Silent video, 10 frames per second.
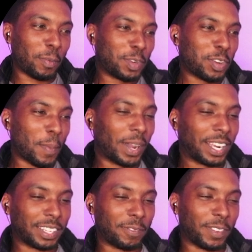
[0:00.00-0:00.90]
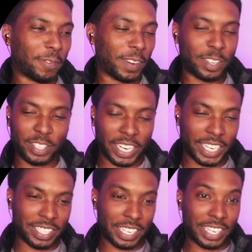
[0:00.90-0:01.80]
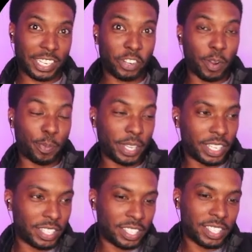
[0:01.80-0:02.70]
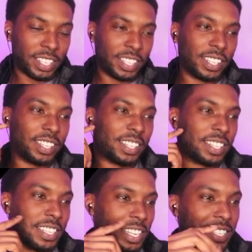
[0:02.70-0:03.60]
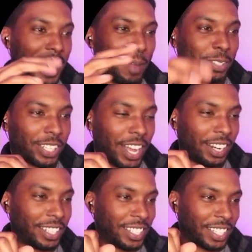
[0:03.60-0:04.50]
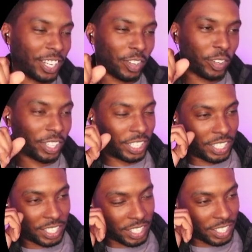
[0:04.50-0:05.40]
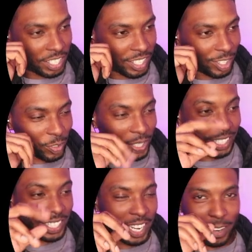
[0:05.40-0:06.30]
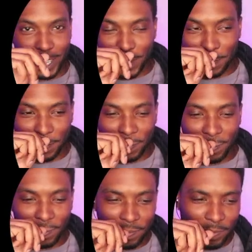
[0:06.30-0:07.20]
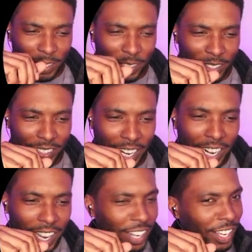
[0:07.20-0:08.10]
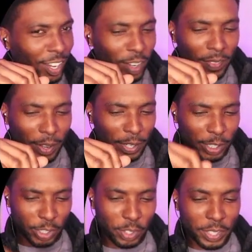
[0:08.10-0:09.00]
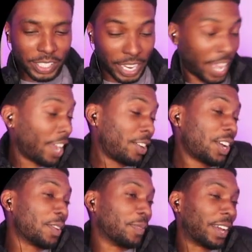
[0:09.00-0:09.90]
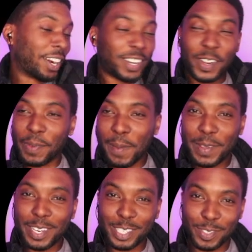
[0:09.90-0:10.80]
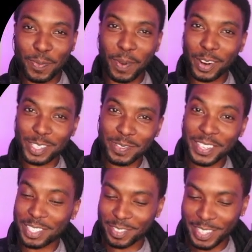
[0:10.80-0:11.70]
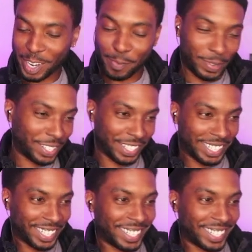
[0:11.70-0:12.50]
you talking about like the, the first, I guess, Europeans to establish colonies in the Northeast, New England area? I, don't know if they were Jewish. I, don't know. I don't know. Maybe there's some parts of history that I'm missing here.